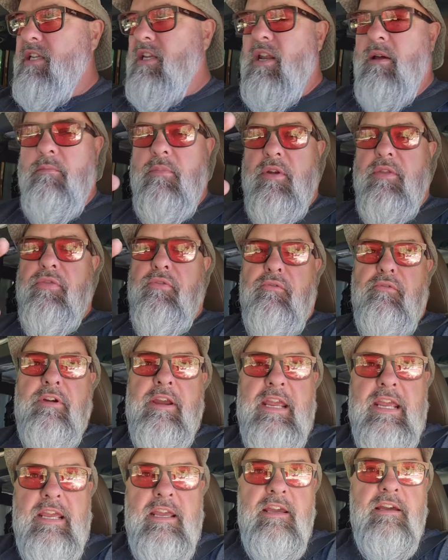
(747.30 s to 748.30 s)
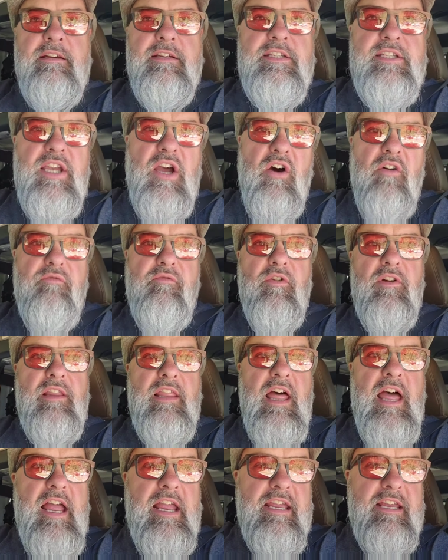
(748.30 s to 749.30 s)
Number 3,
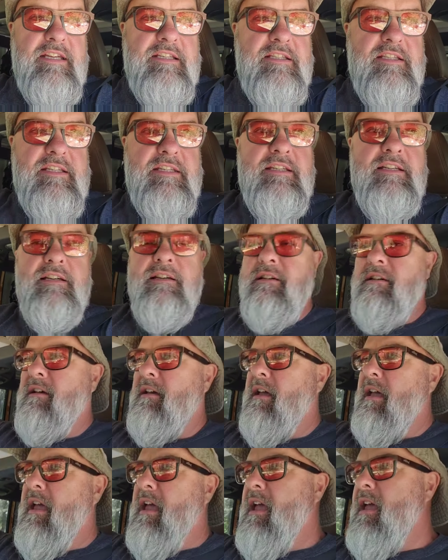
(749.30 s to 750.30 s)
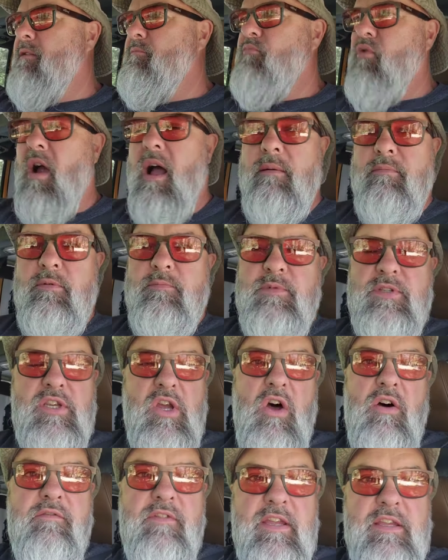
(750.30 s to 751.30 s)
self-reliance and problem
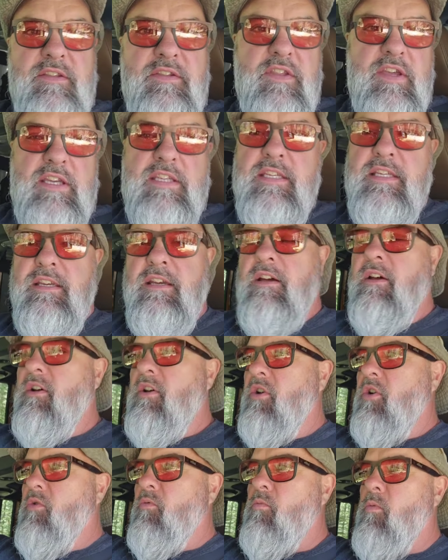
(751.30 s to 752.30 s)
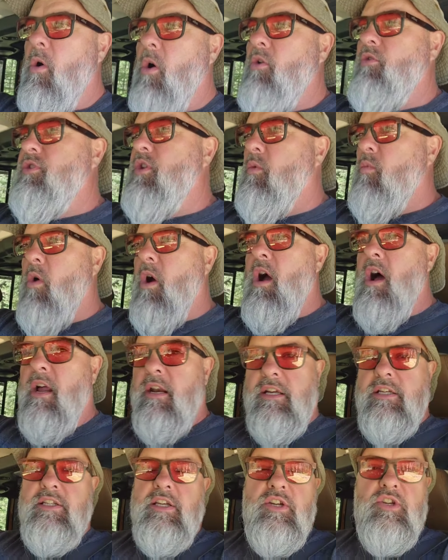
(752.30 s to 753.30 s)
solving. This road that we're
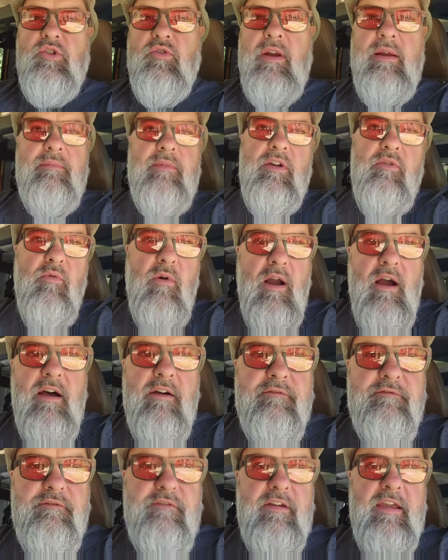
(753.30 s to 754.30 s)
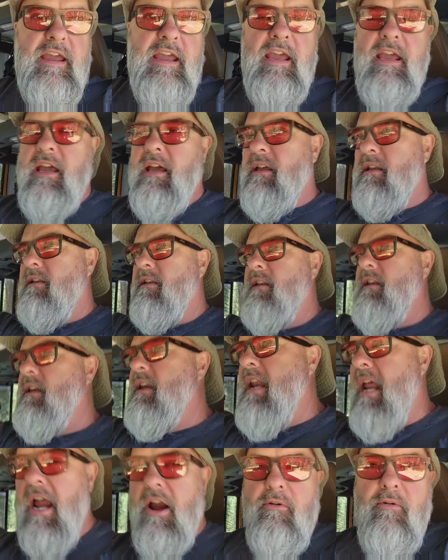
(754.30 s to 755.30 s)
on is extremely rough and
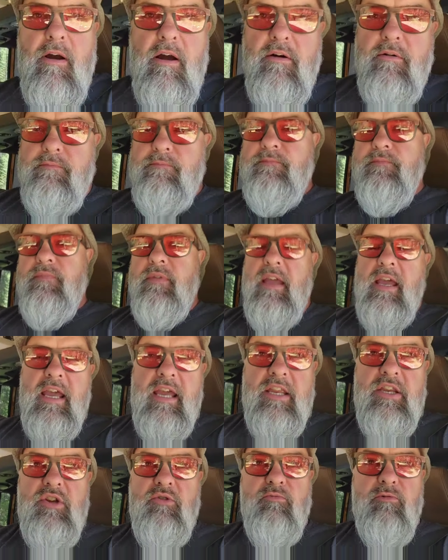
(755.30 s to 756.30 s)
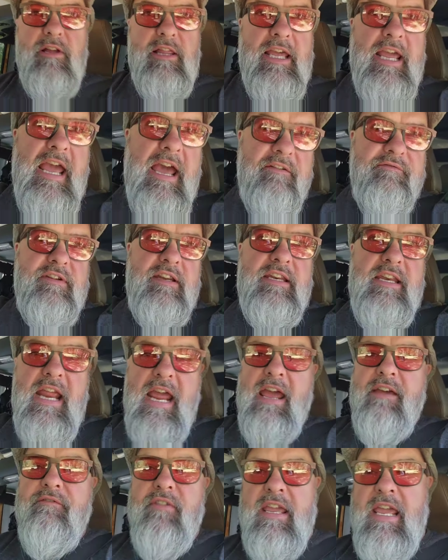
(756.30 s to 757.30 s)
narrow, and you really have to
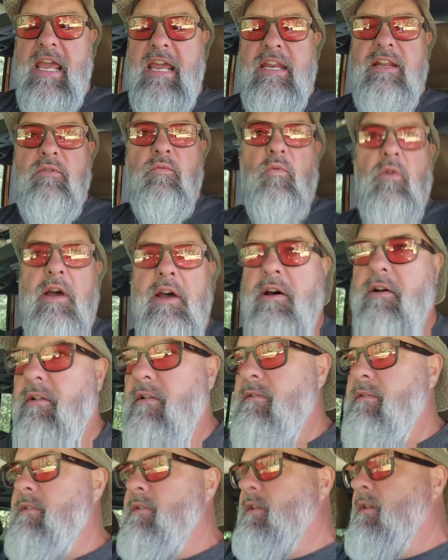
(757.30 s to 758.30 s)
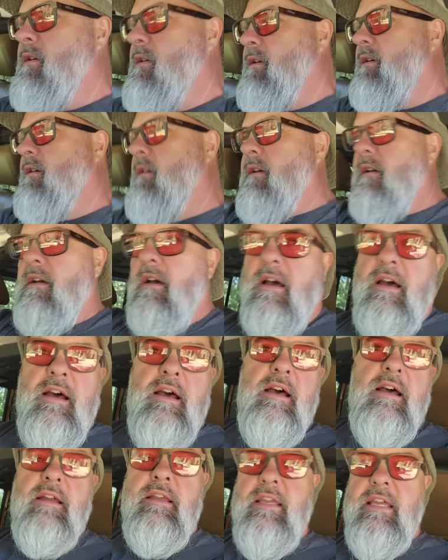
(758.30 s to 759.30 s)
navigate it well,
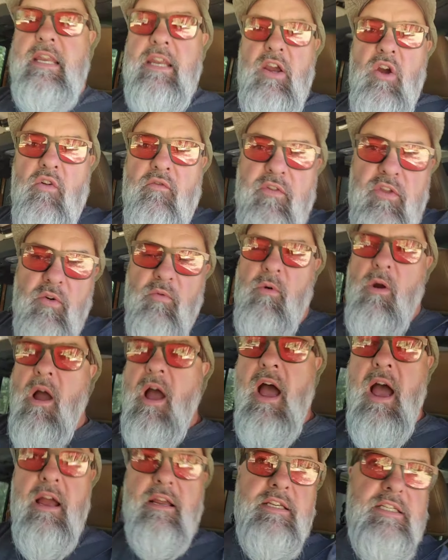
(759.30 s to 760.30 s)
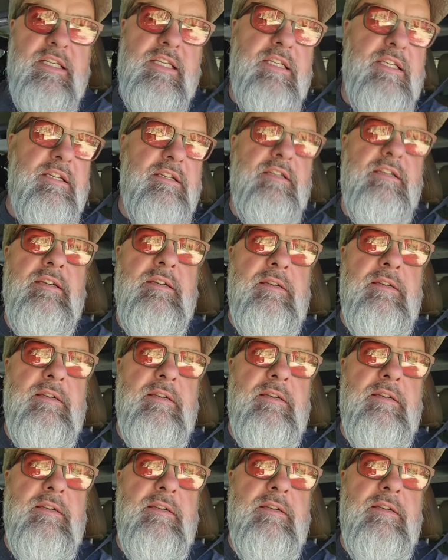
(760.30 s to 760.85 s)
getting over the rocks.